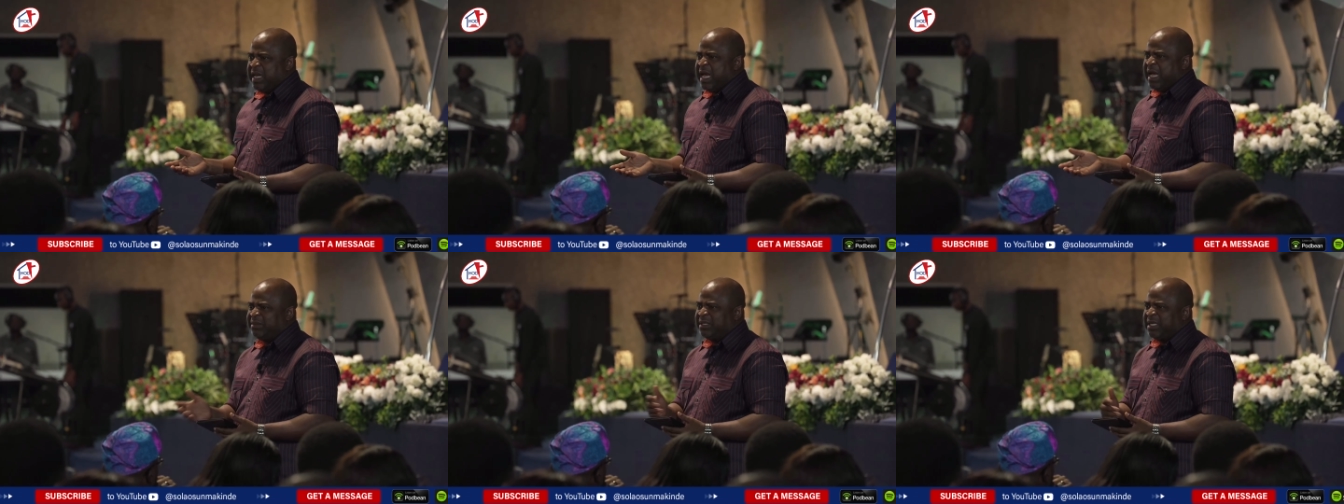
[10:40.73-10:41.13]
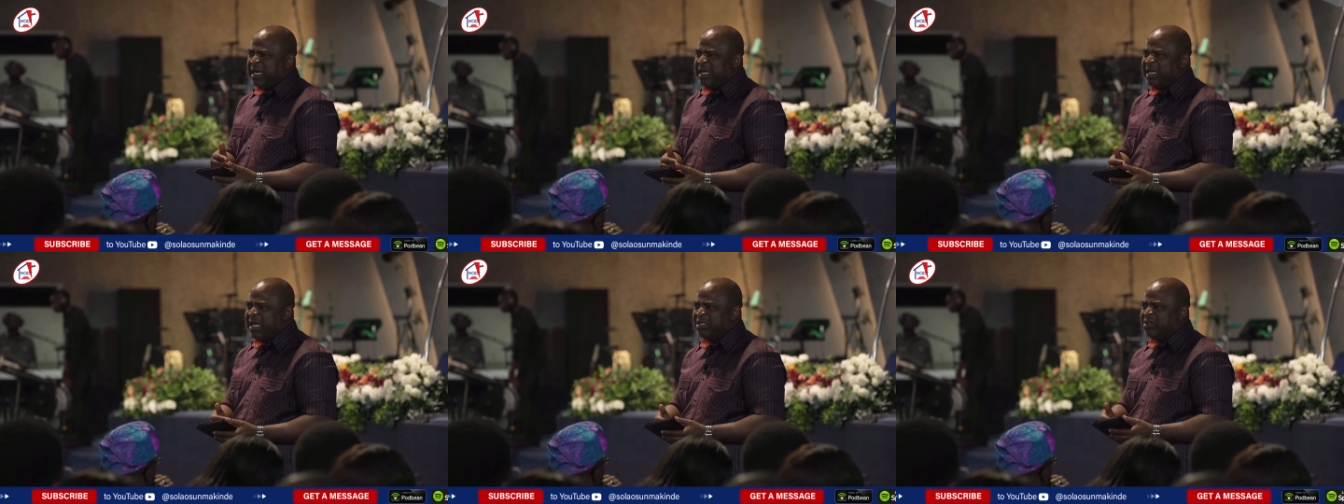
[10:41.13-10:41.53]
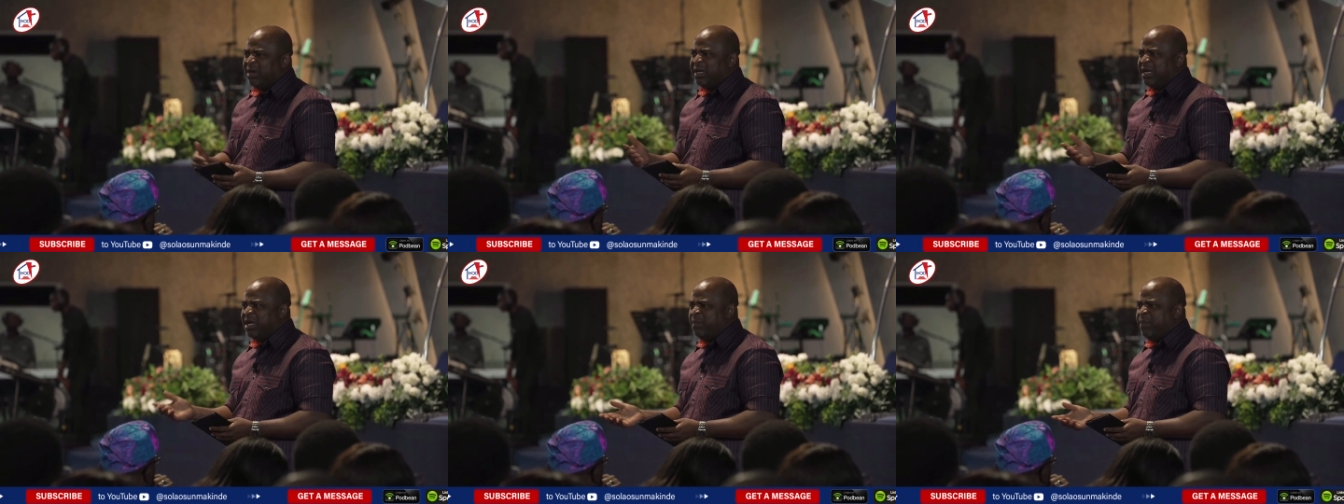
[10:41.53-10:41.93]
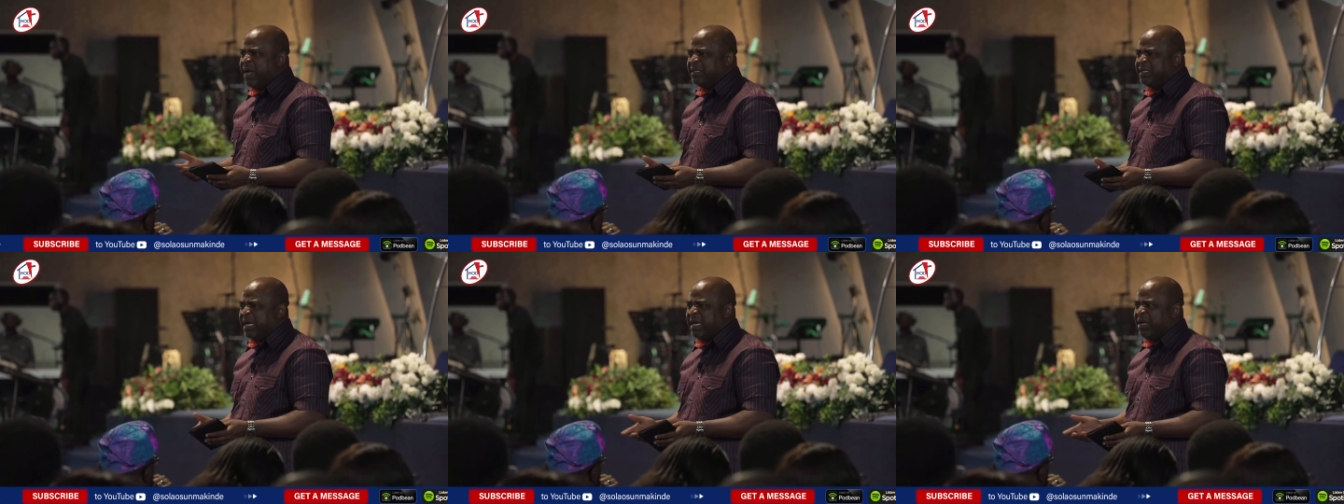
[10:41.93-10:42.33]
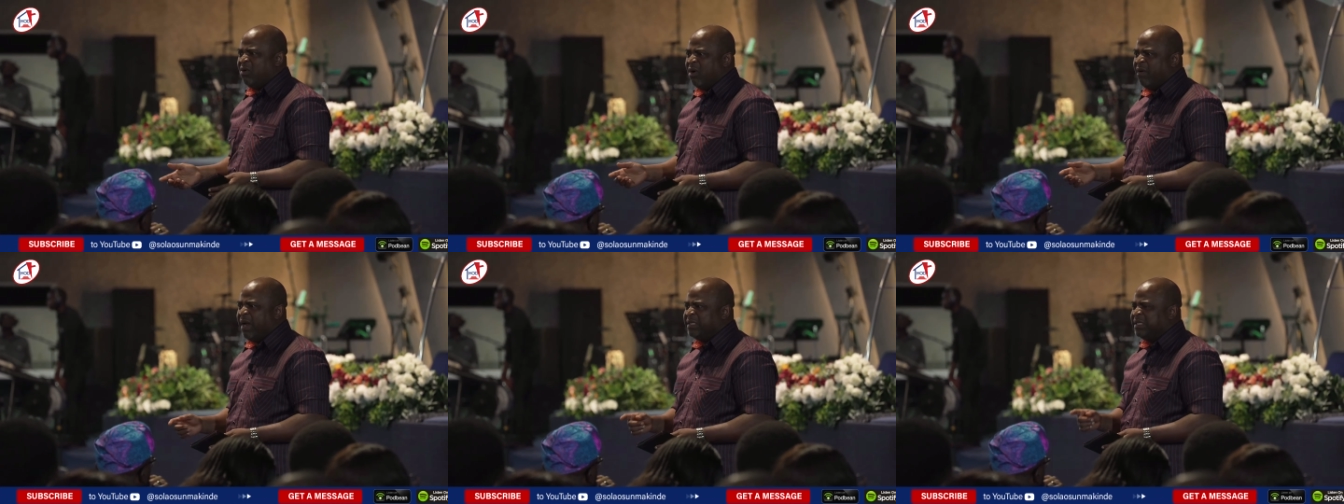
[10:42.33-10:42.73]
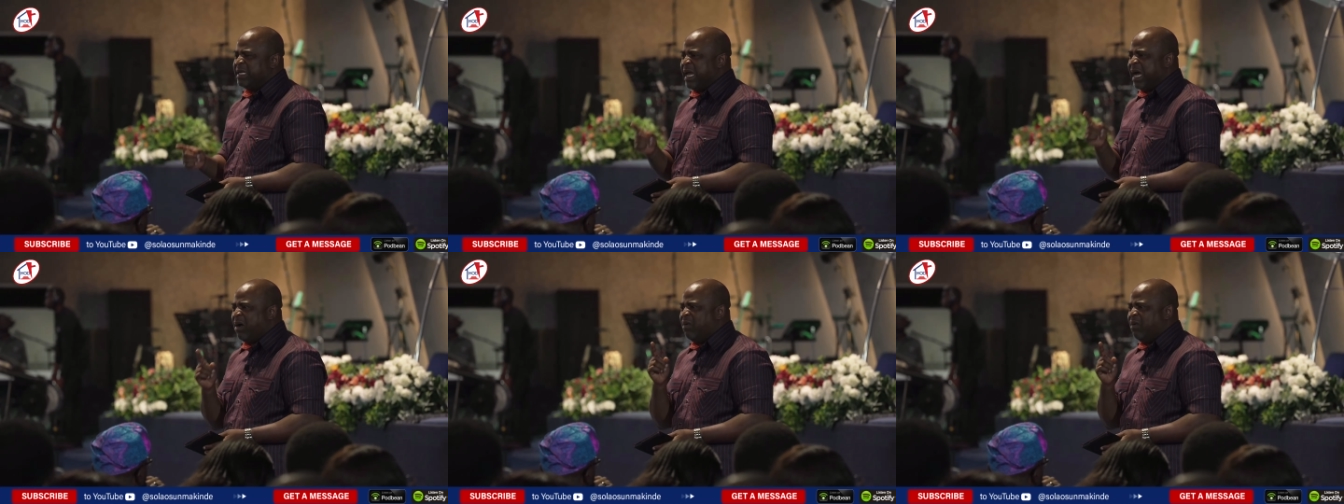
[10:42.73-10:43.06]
They have sinned against God, they repent and they correct it.